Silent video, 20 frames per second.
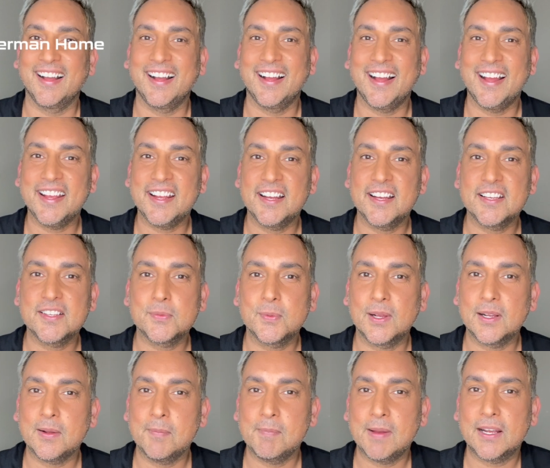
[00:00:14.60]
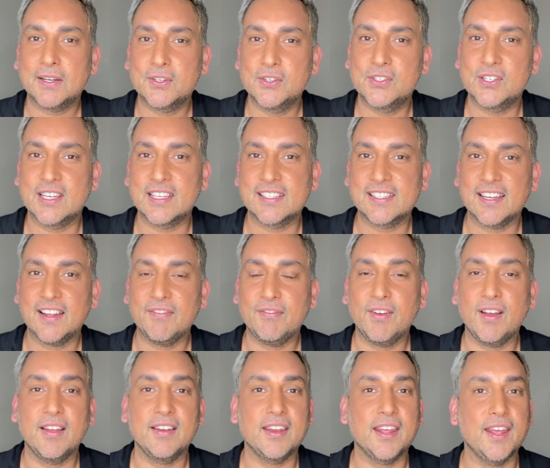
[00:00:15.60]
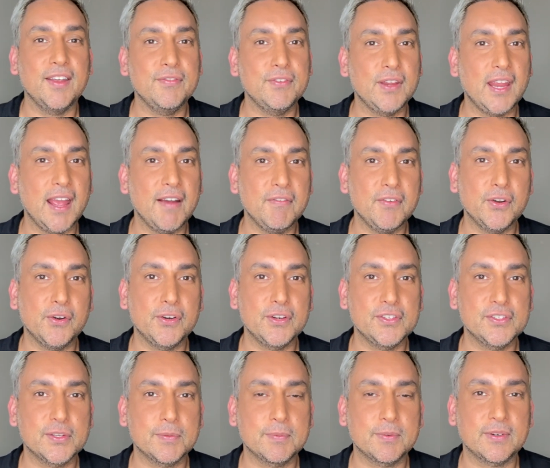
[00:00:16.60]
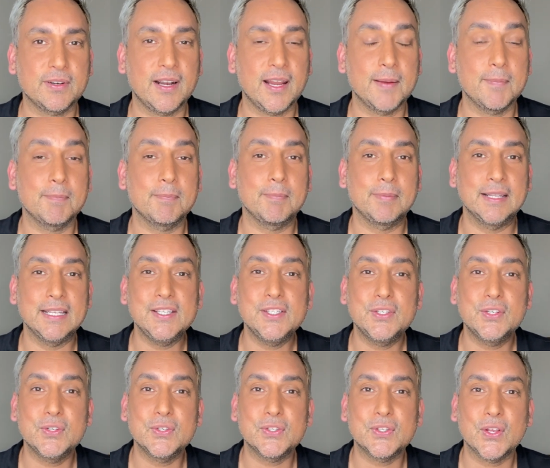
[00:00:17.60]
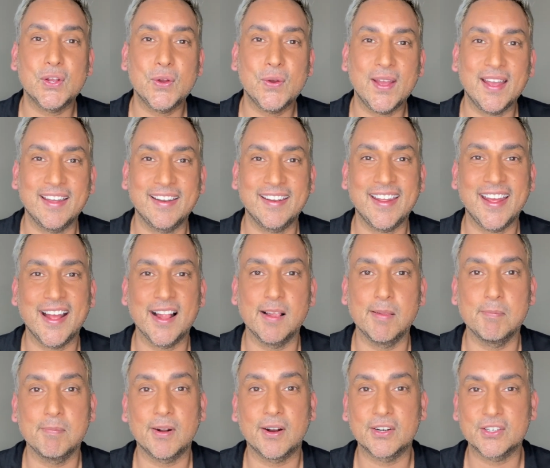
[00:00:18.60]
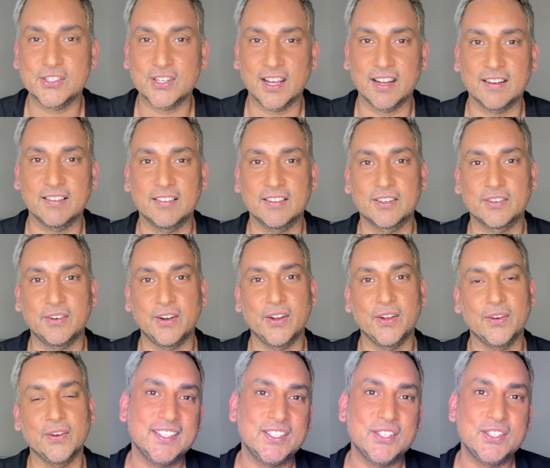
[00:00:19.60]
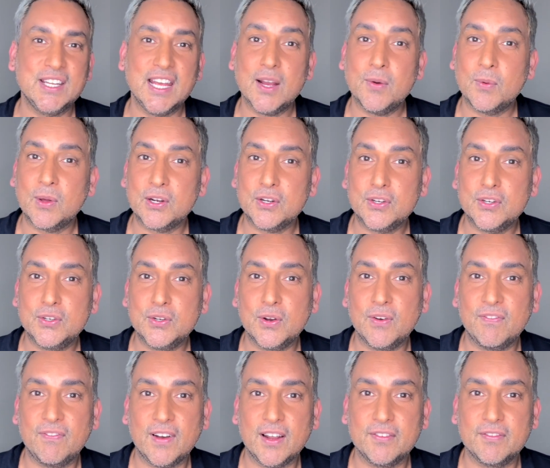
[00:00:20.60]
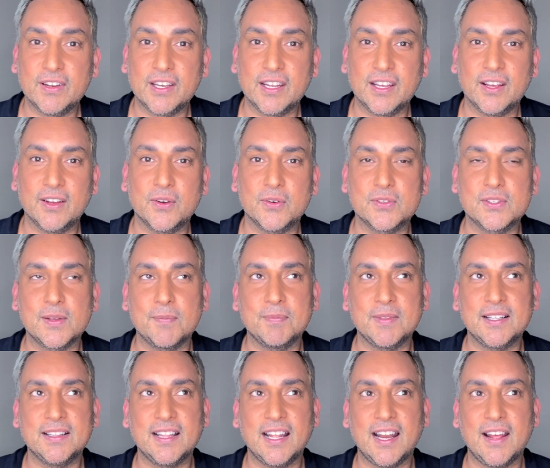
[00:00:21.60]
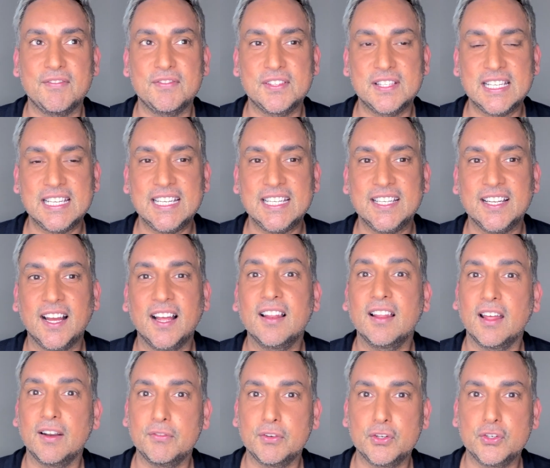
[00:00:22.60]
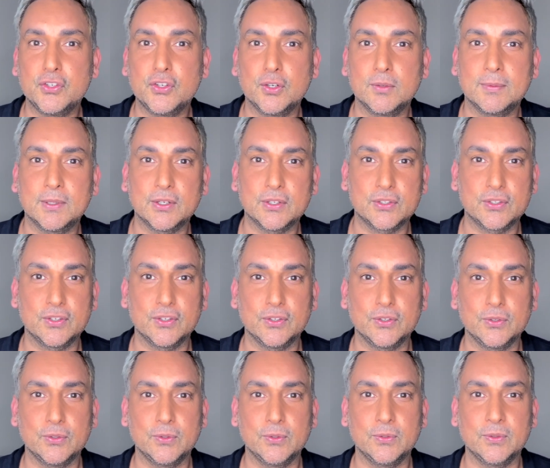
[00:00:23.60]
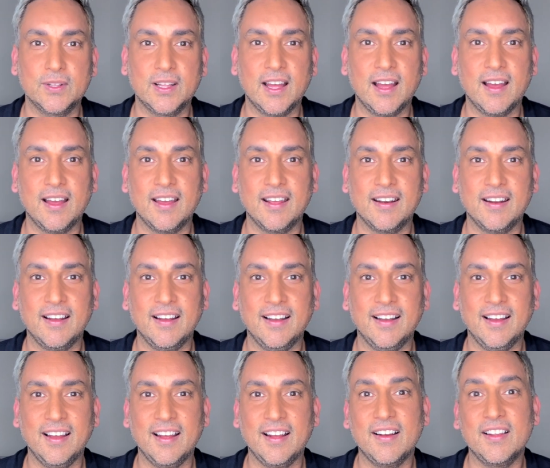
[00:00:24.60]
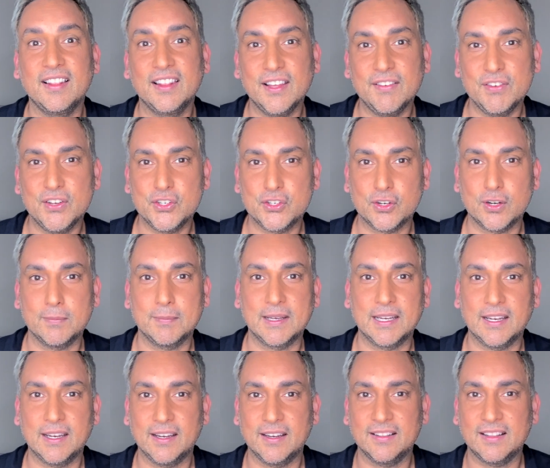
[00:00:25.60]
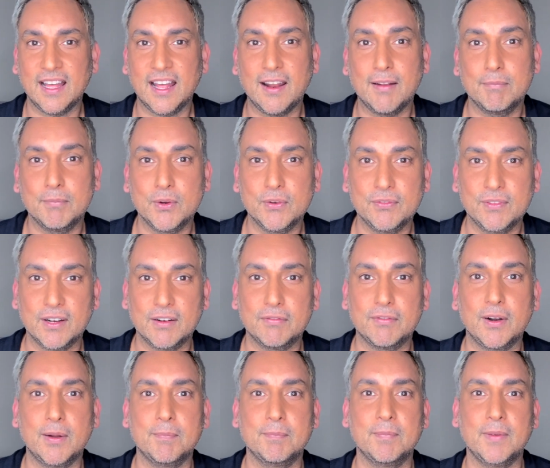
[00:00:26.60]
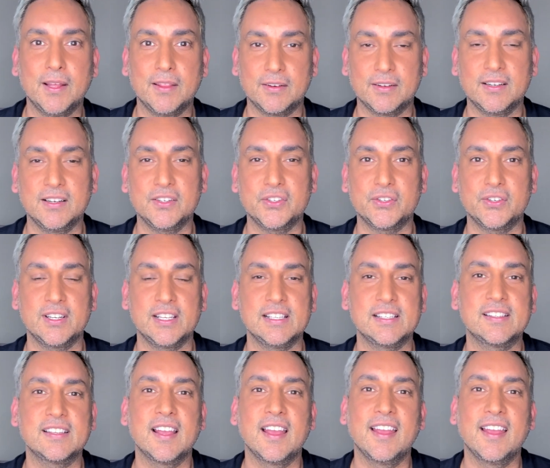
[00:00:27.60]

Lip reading: Hi guys, welcome back to STEPHAN. If you haven't already subscribed, please do so and help our channel grow. Today I wanted to do a fun video, something that I've seen a lot of YouTubers do that live in Germany, that have moved there from other countries.